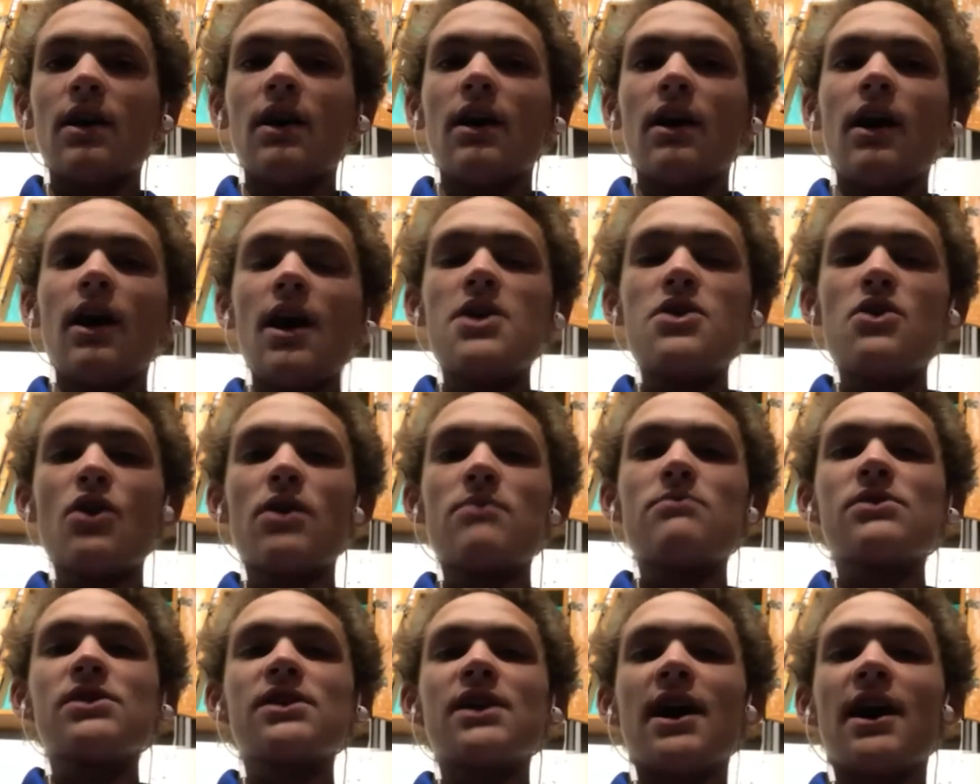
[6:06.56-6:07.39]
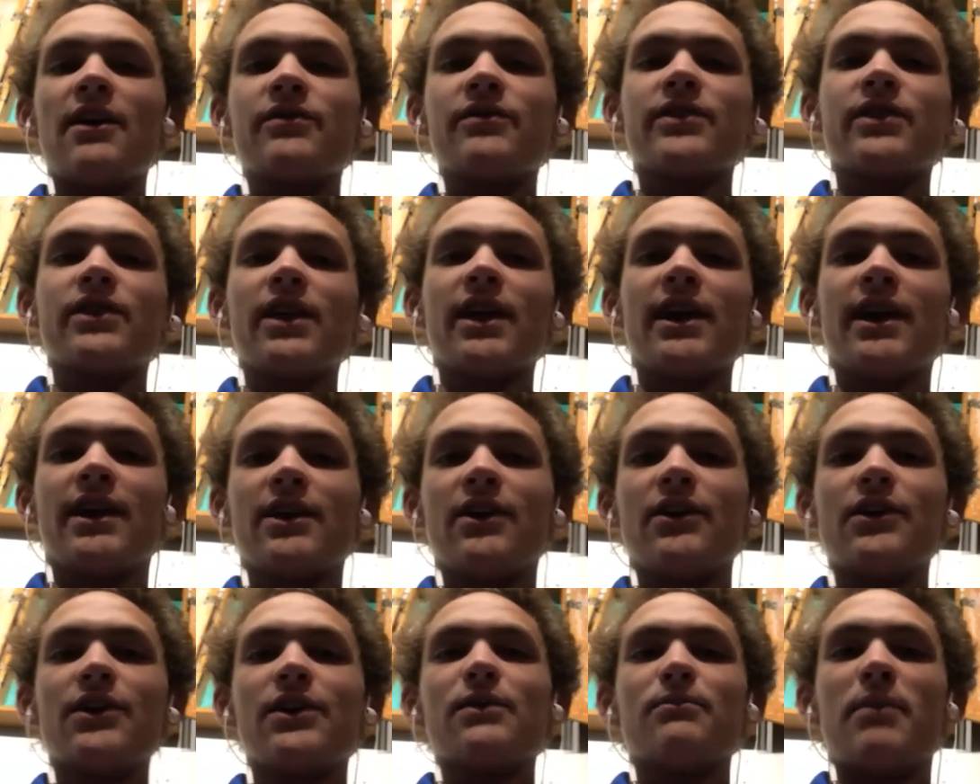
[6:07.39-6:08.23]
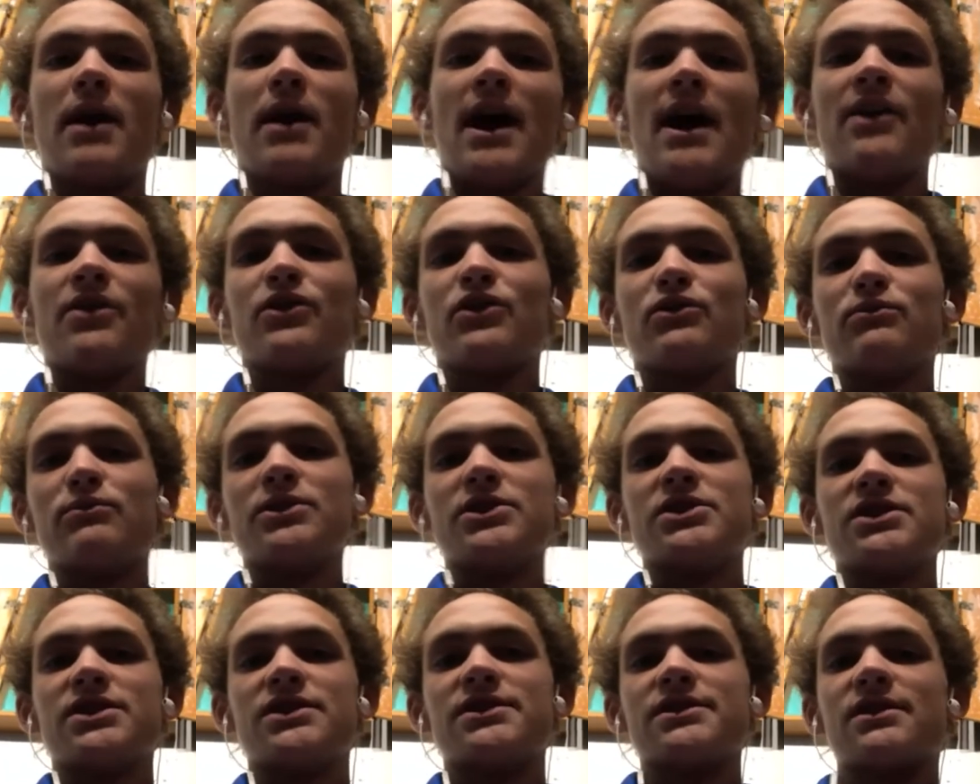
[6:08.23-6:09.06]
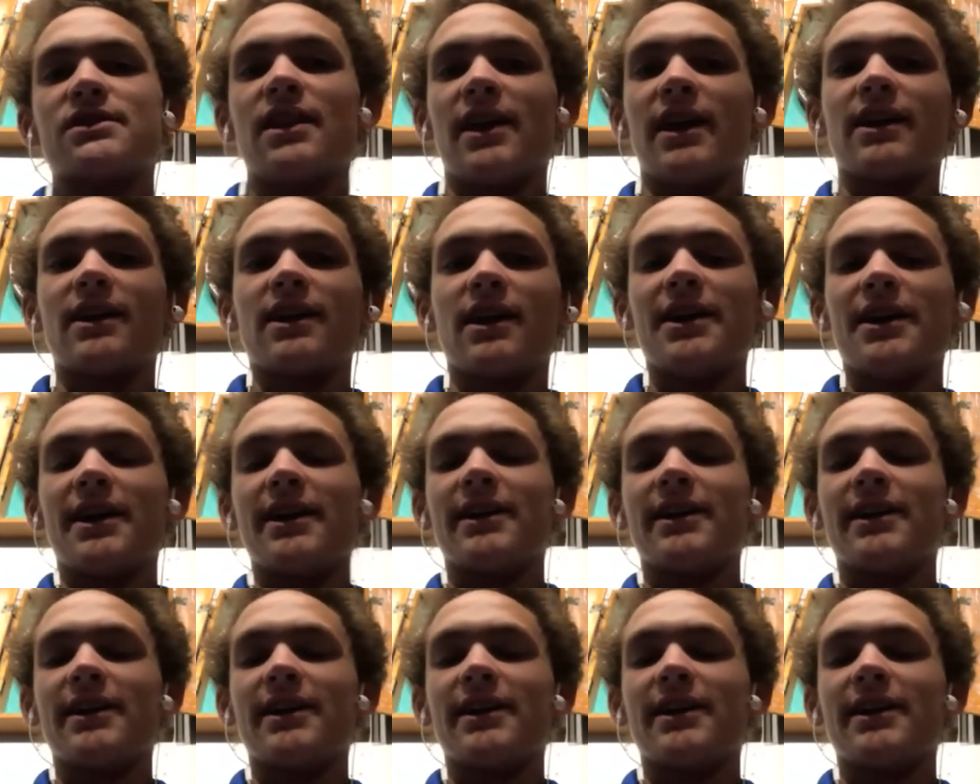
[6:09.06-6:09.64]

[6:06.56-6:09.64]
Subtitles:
I normally have to like go to the bathroom and just like kind of